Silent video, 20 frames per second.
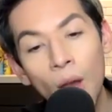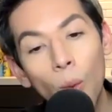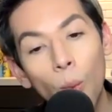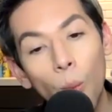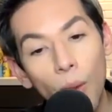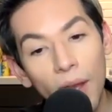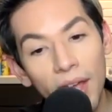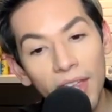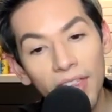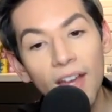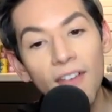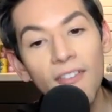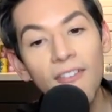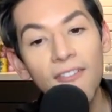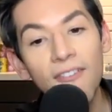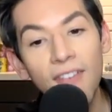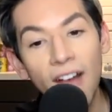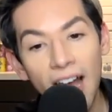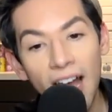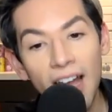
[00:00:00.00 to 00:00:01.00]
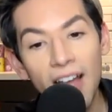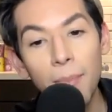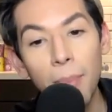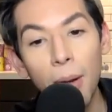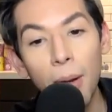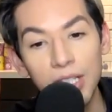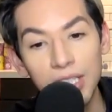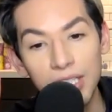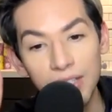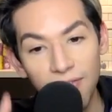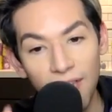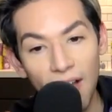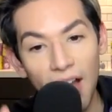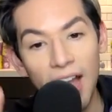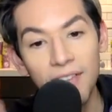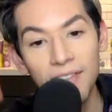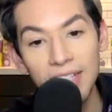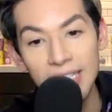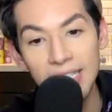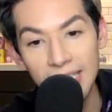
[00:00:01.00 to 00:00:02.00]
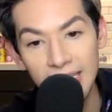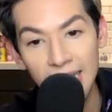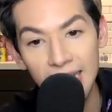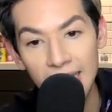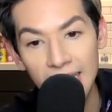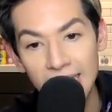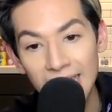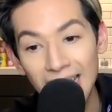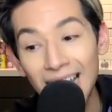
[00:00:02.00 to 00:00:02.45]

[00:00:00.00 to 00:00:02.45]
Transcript: with five parts five and six.